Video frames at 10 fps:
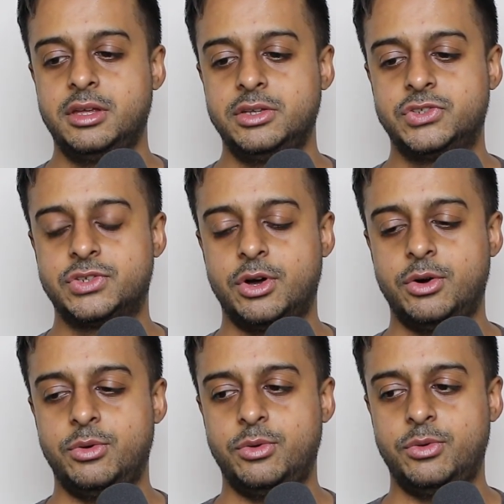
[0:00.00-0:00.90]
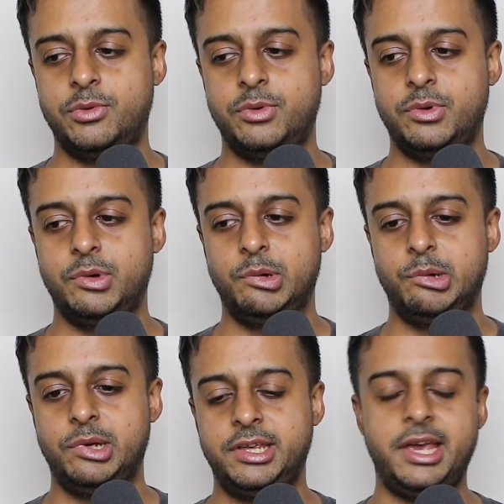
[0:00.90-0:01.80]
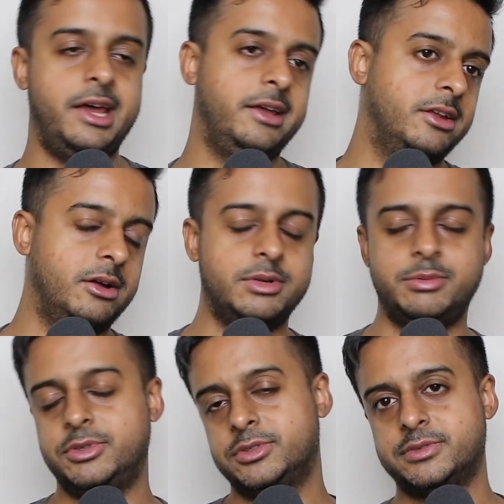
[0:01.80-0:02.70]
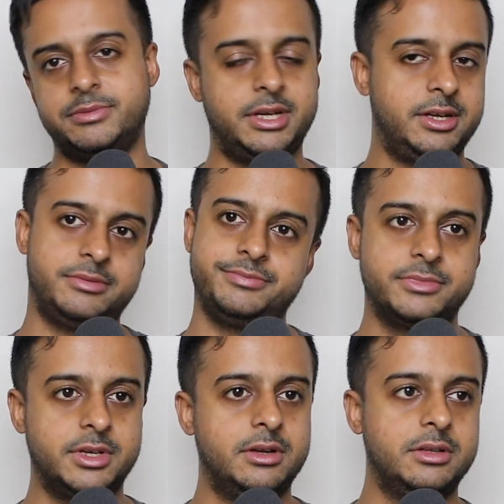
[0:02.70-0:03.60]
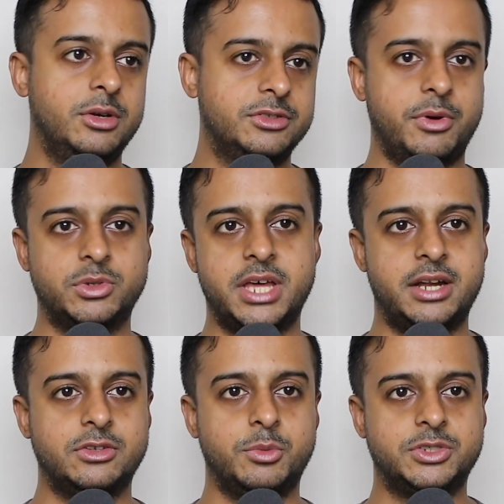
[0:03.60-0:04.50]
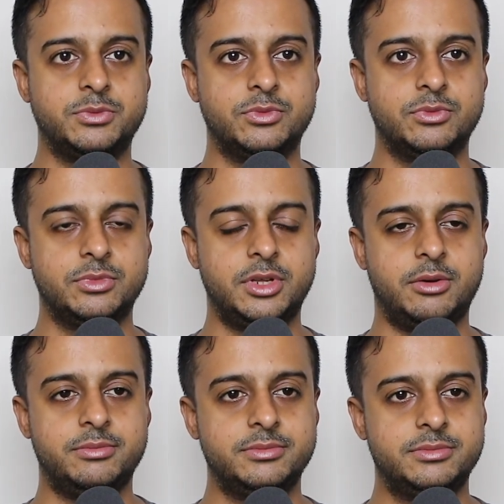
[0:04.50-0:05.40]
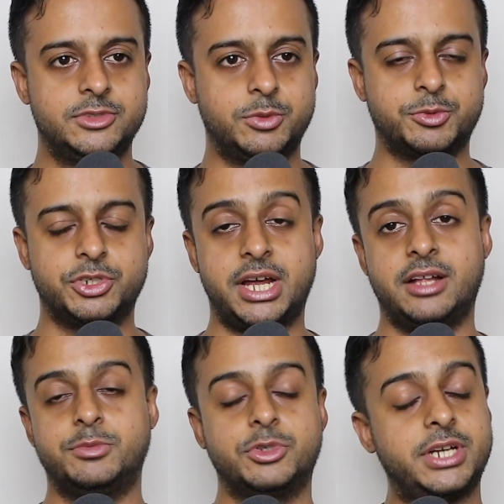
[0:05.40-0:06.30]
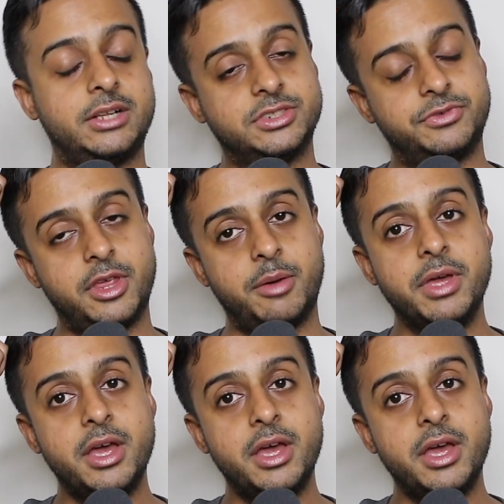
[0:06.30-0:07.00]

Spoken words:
So yeah, you know, I mean, those folks got it so much, you know, so much more it's more challenging for them.